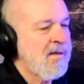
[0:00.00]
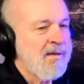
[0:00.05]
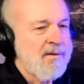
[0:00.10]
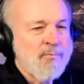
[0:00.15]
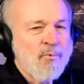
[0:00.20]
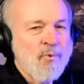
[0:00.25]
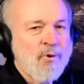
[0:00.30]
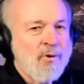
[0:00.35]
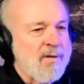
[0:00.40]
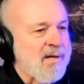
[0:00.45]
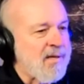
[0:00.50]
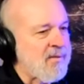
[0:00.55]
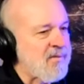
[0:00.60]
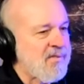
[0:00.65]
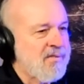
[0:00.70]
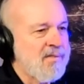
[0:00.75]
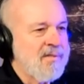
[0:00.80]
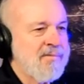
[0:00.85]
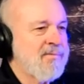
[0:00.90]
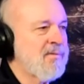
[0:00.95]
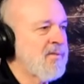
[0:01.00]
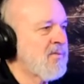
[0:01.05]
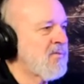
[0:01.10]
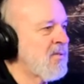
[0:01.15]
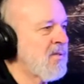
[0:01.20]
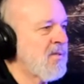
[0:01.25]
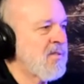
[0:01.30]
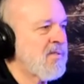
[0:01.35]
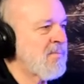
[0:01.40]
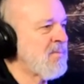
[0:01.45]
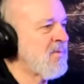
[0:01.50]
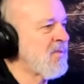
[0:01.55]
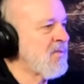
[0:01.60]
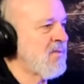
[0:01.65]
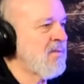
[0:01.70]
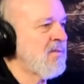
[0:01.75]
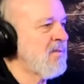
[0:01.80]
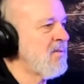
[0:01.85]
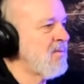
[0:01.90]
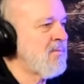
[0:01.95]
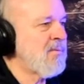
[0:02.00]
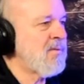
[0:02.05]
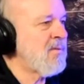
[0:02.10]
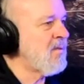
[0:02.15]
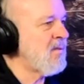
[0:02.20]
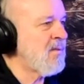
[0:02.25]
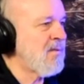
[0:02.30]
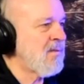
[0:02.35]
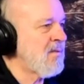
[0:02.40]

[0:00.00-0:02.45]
And wore out stuff in the transmission that you wouldn't